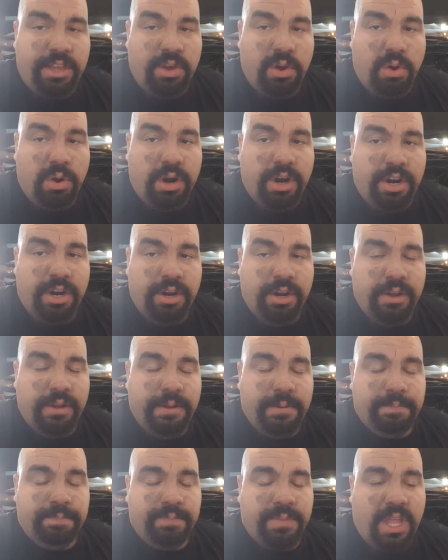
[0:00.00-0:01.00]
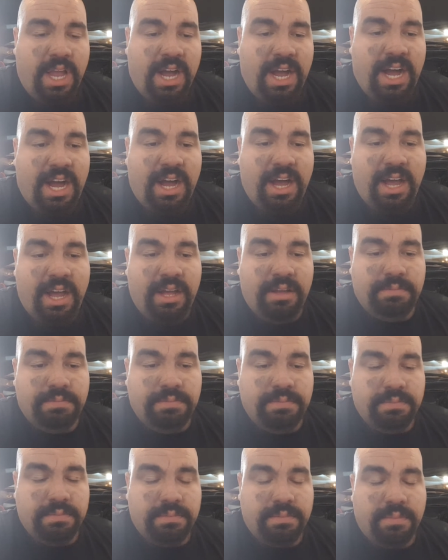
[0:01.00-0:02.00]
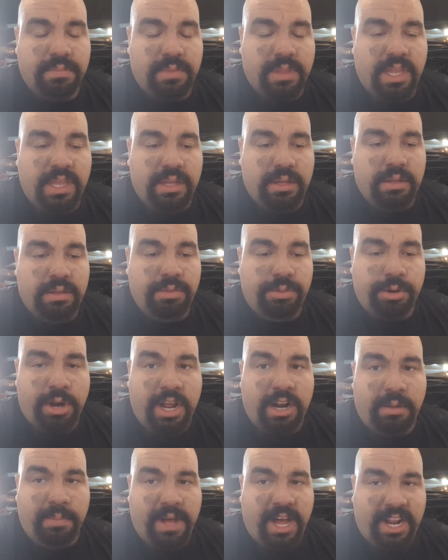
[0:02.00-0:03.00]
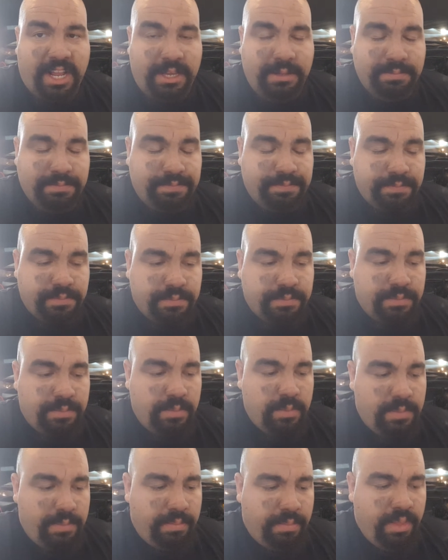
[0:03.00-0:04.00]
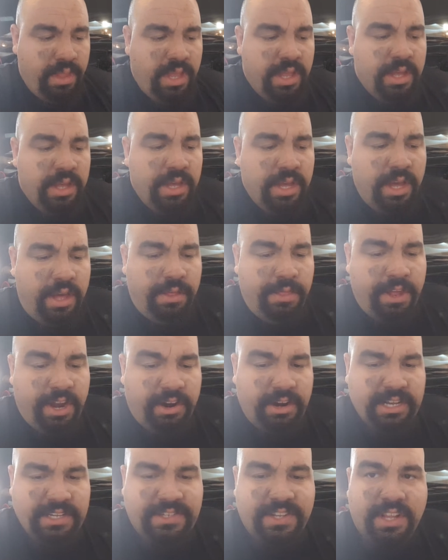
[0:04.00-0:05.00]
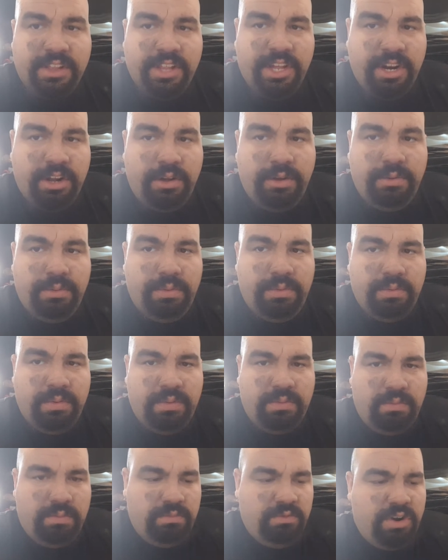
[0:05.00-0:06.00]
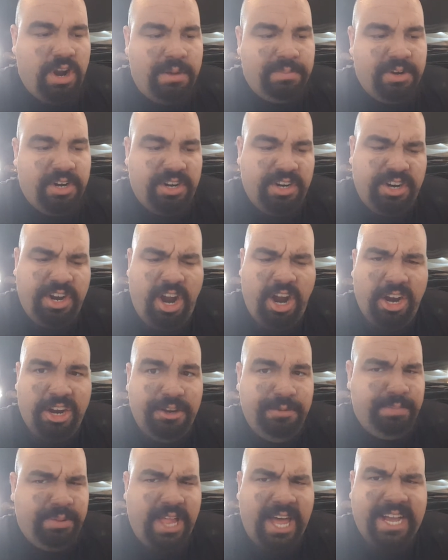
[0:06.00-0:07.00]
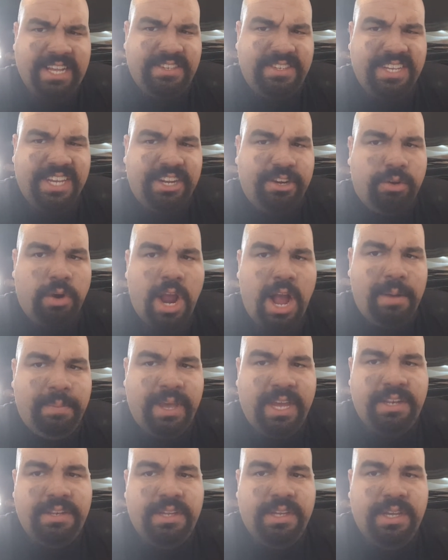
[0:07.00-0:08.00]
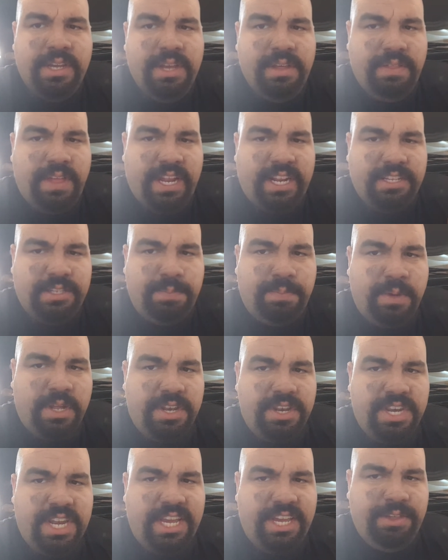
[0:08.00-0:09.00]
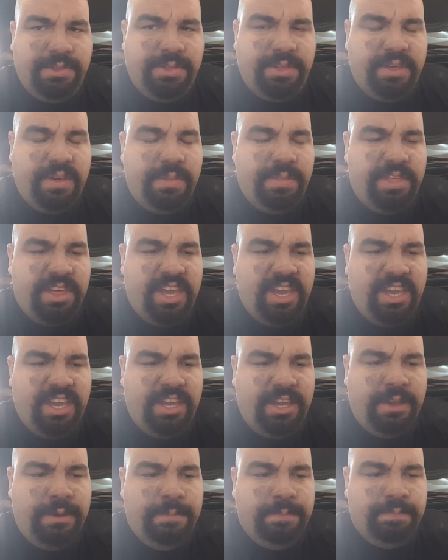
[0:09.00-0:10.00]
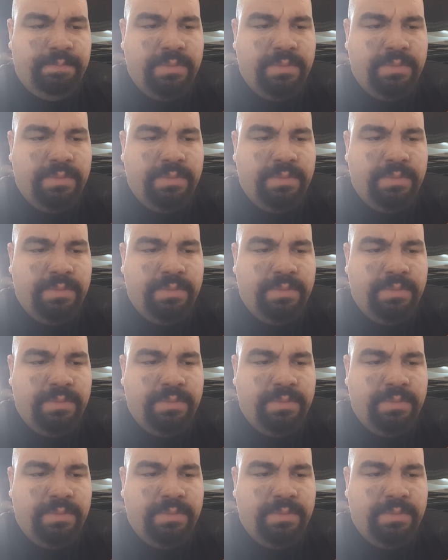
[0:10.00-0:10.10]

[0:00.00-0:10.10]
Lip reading: your throttle body, there is a little rubber hard plastic grommet that is beneath the